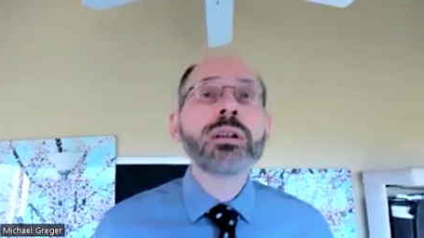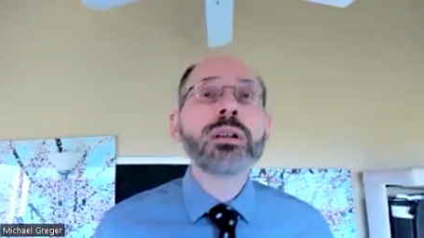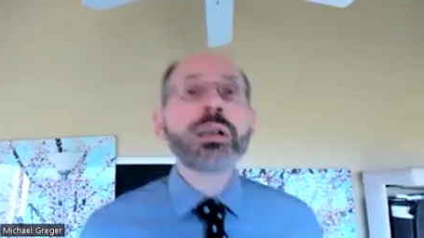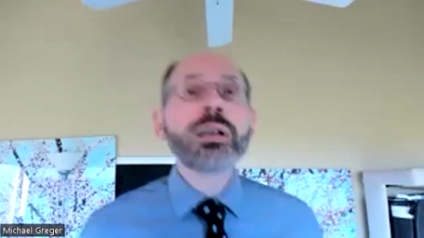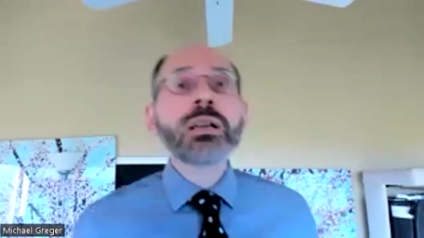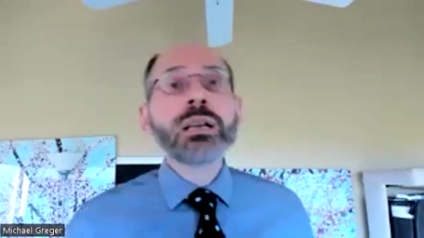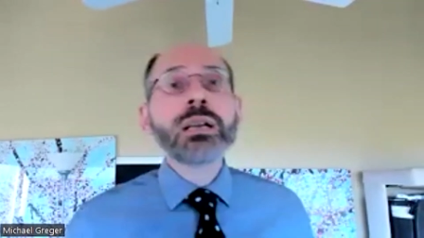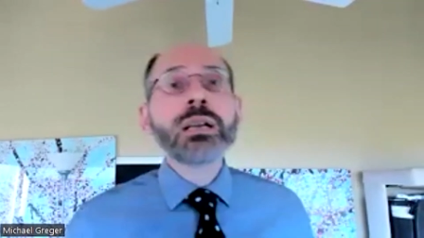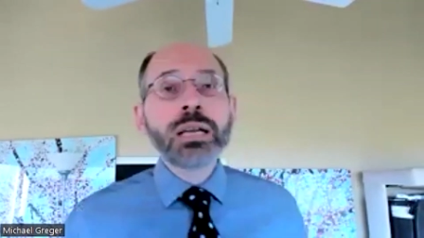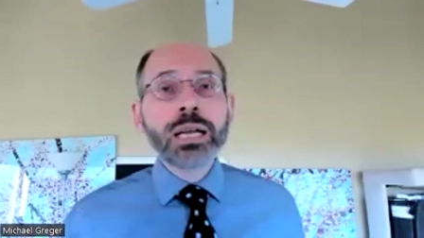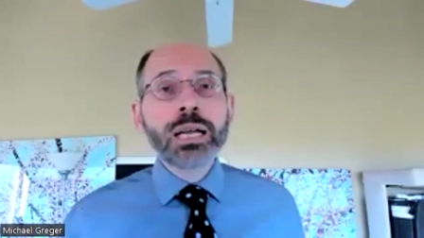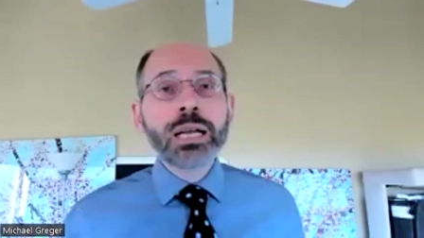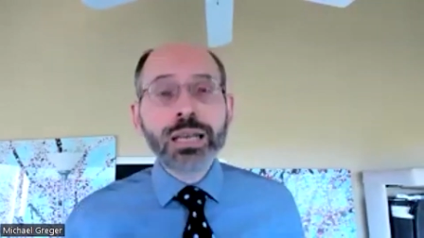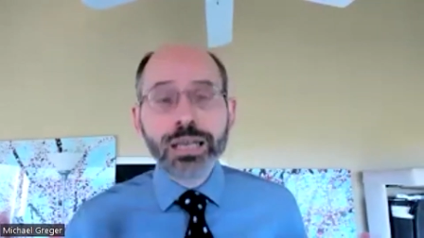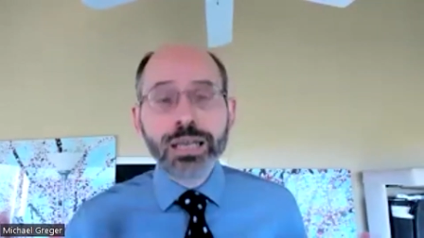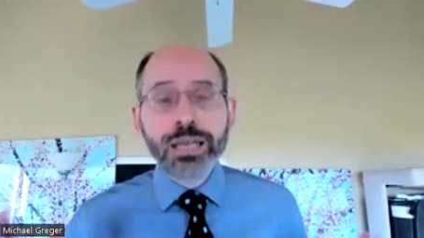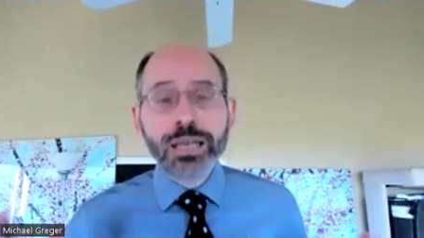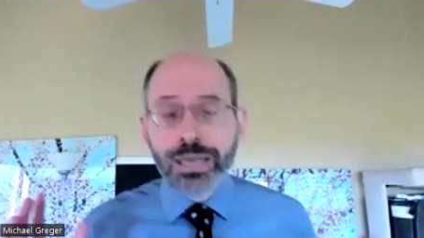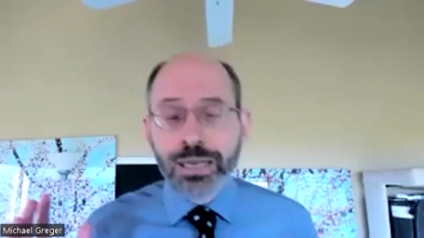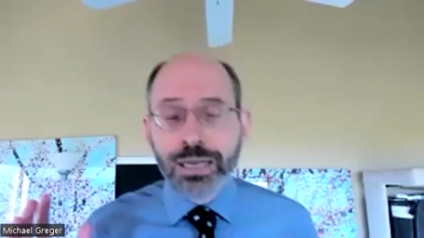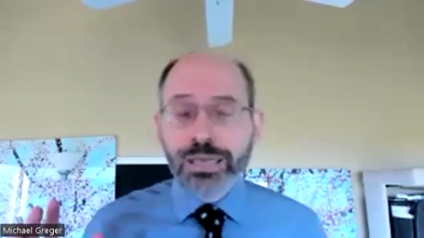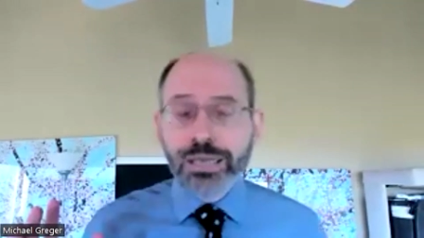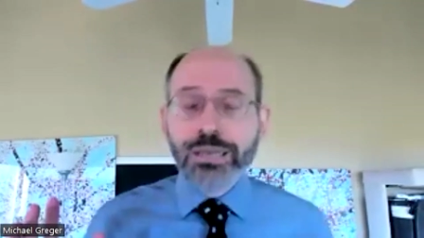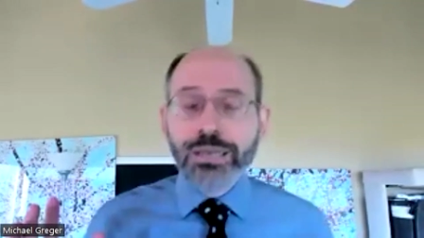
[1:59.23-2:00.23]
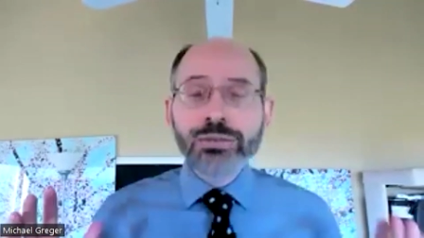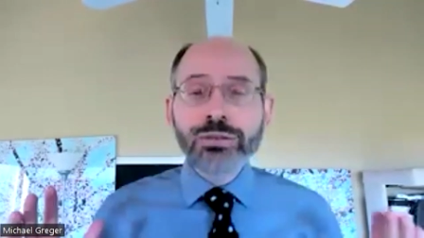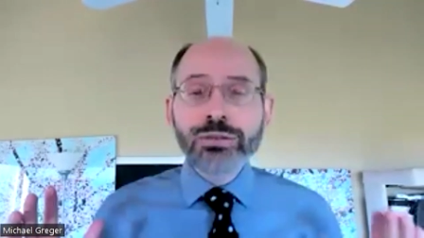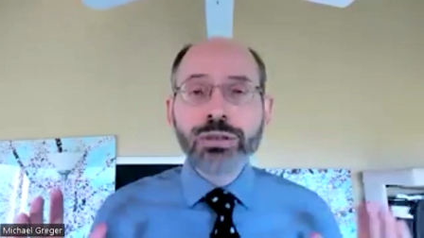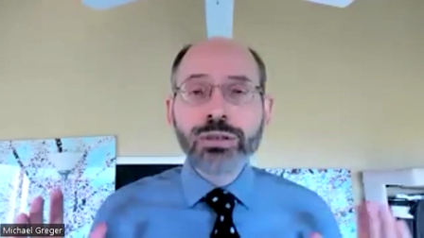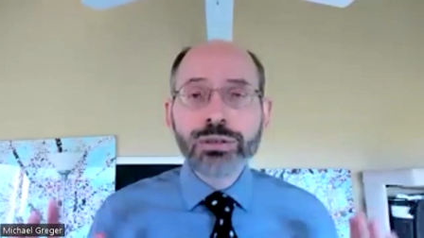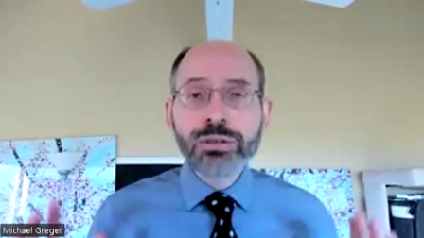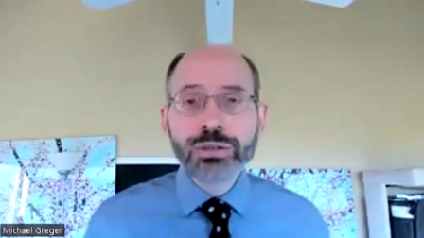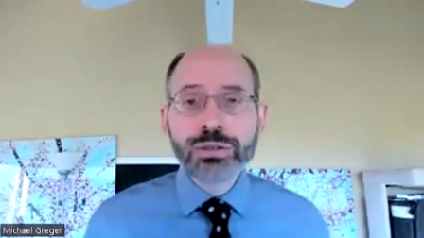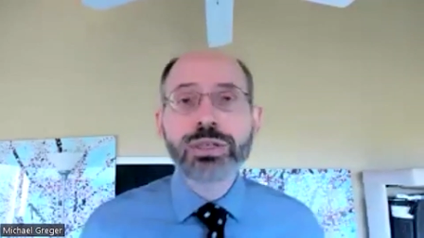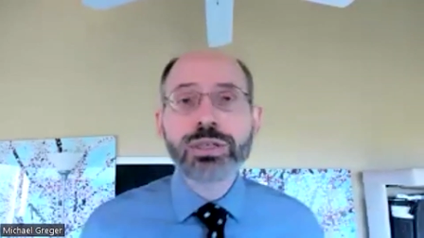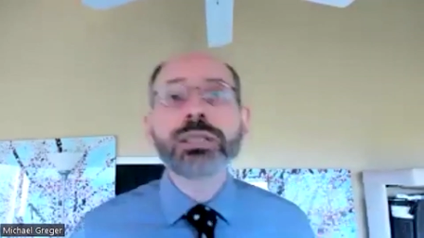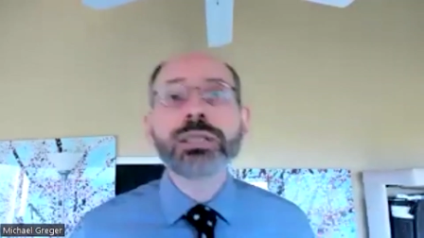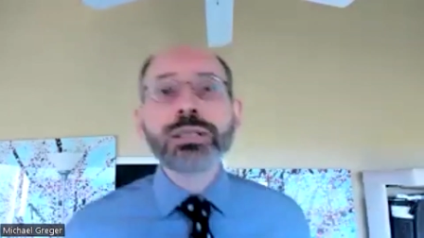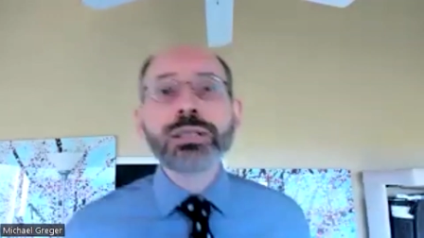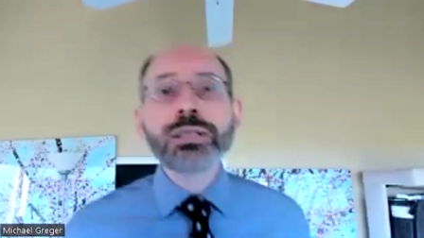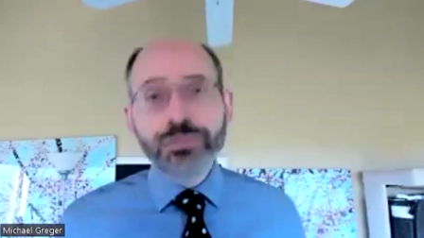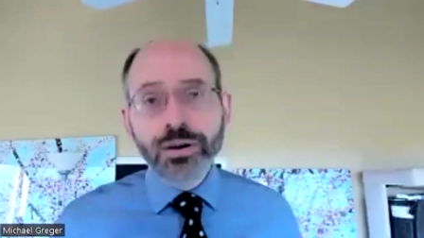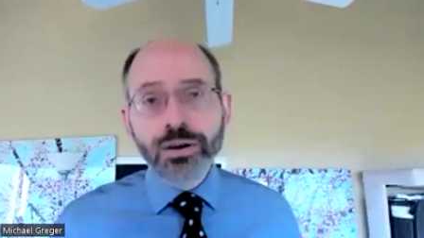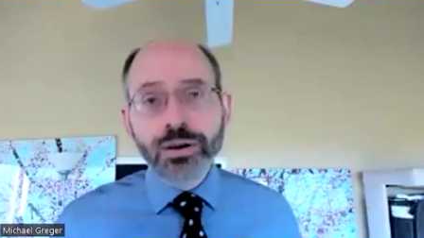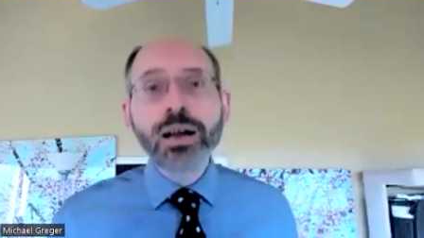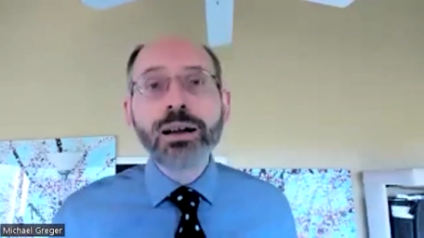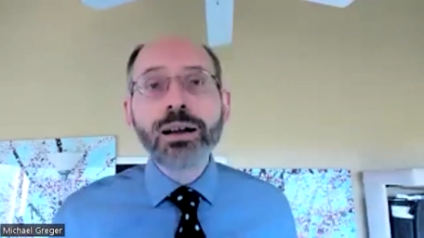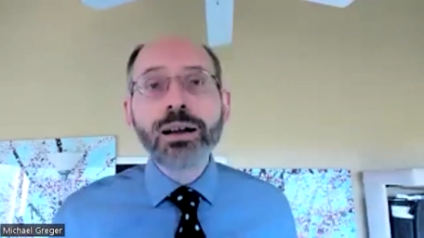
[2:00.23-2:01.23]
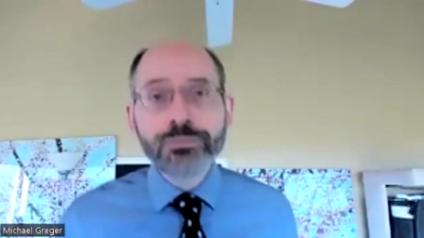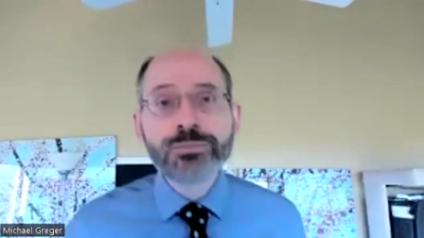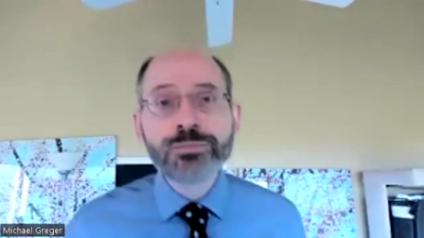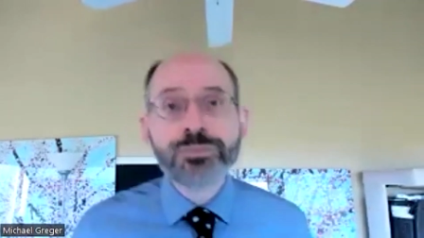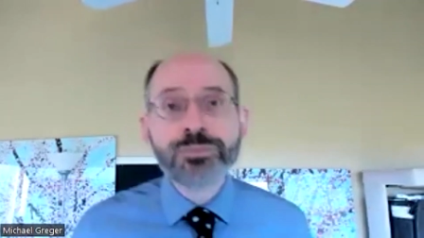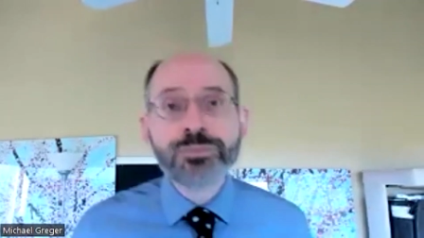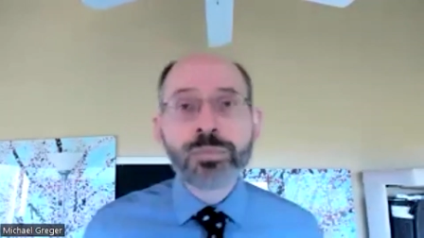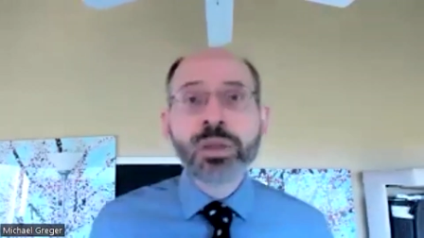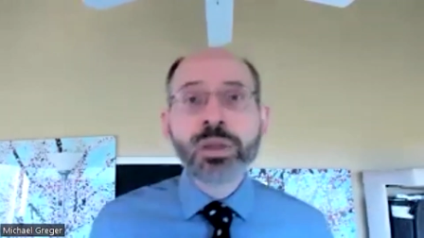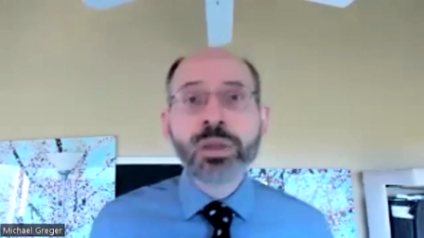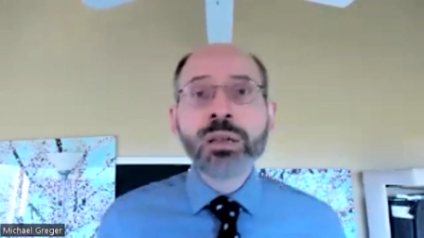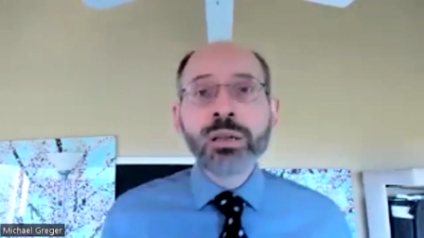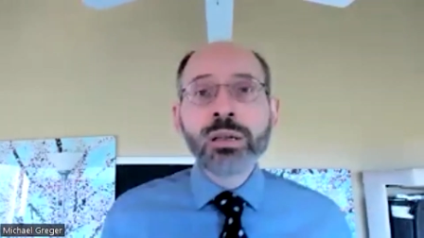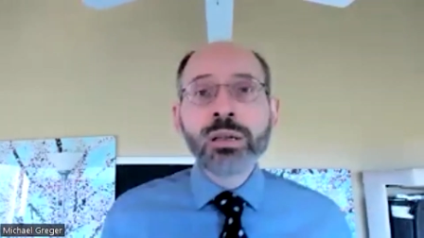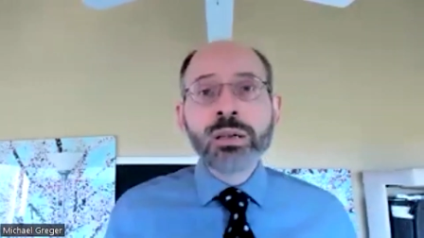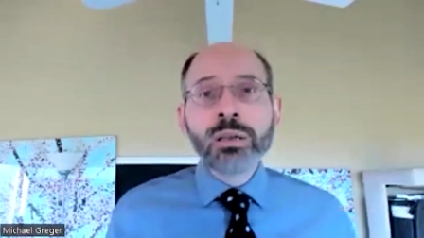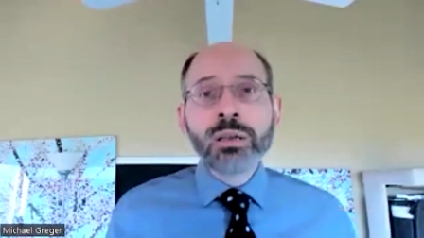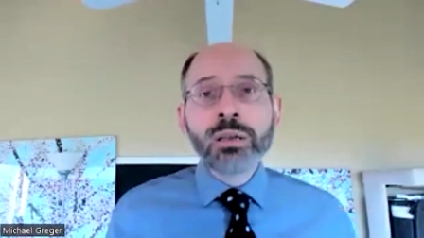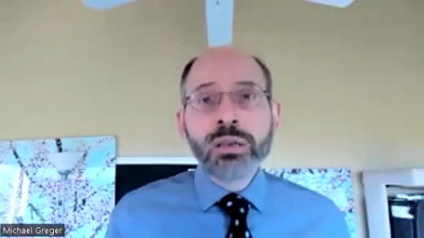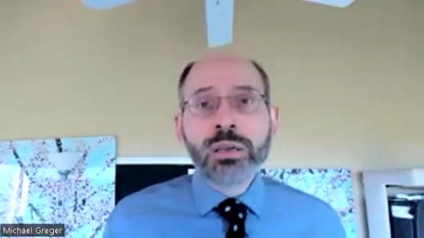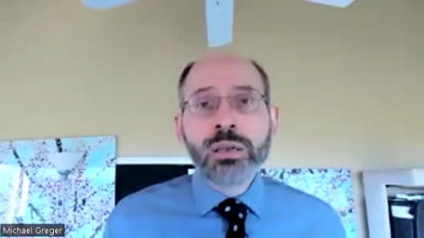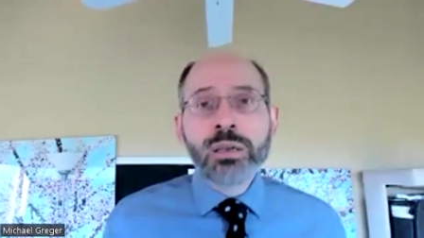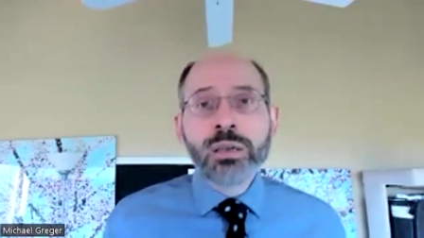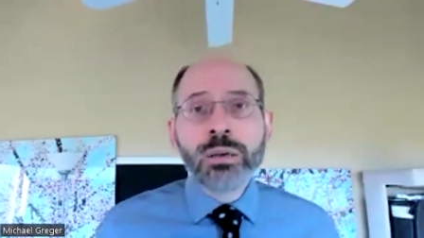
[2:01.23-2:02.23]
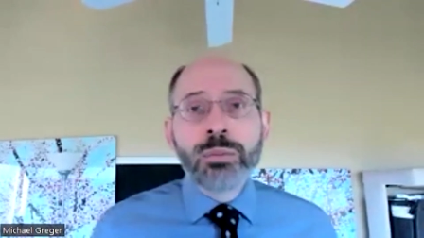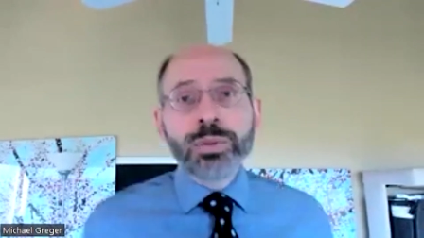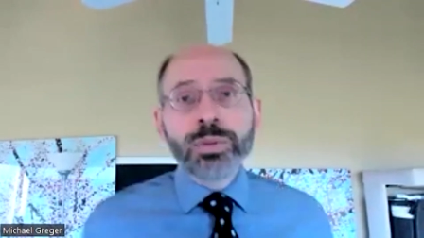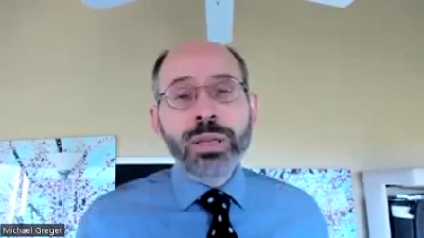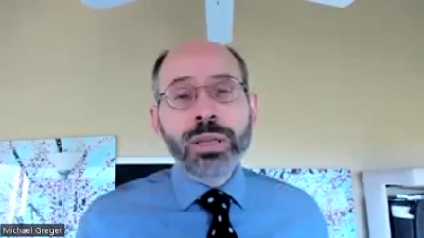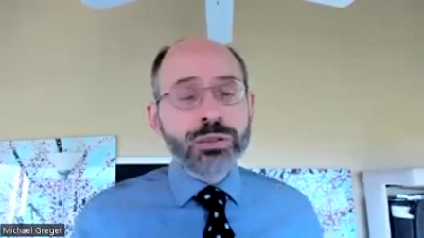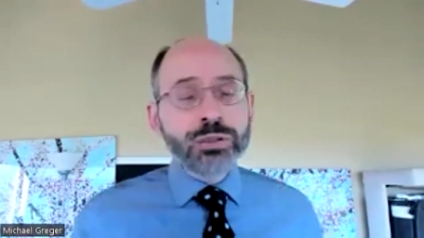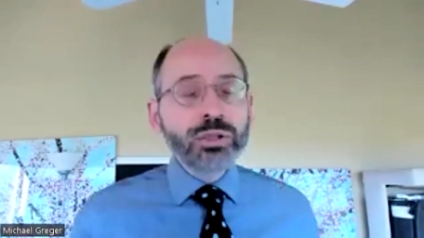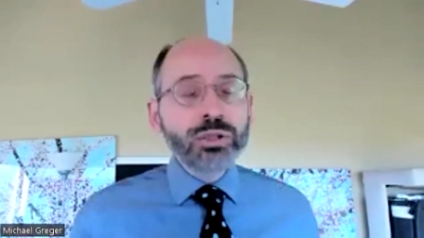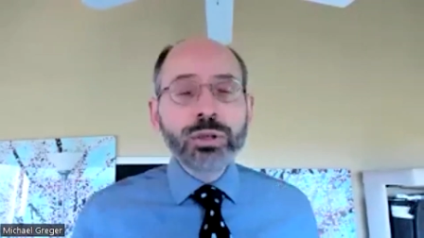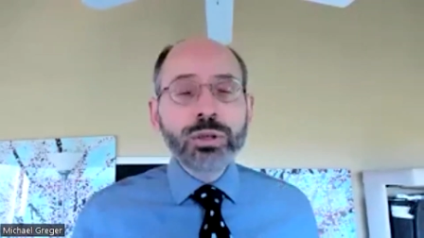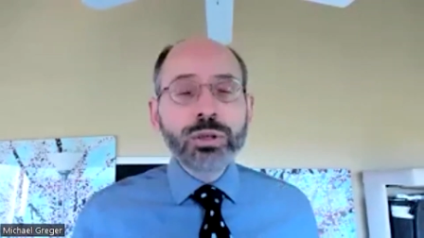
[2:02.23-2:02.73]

at age 65. But then she heard about